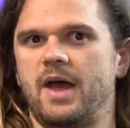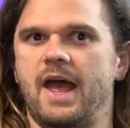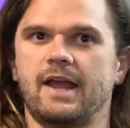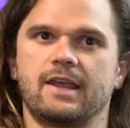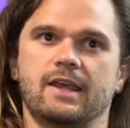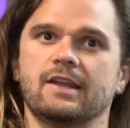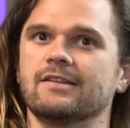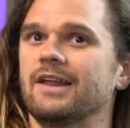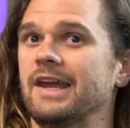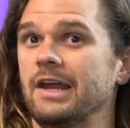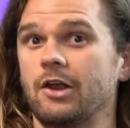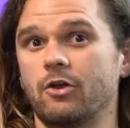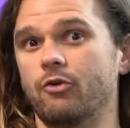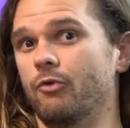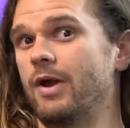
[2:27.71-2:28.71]
back in
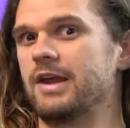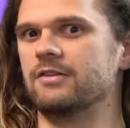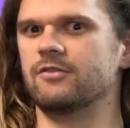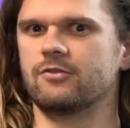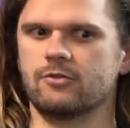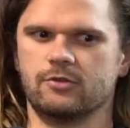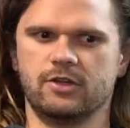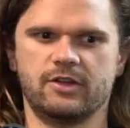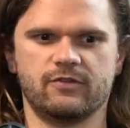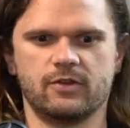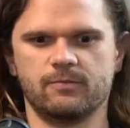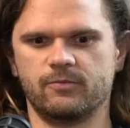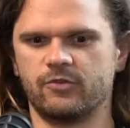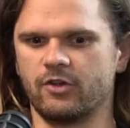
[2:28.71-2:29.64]
like grade school even.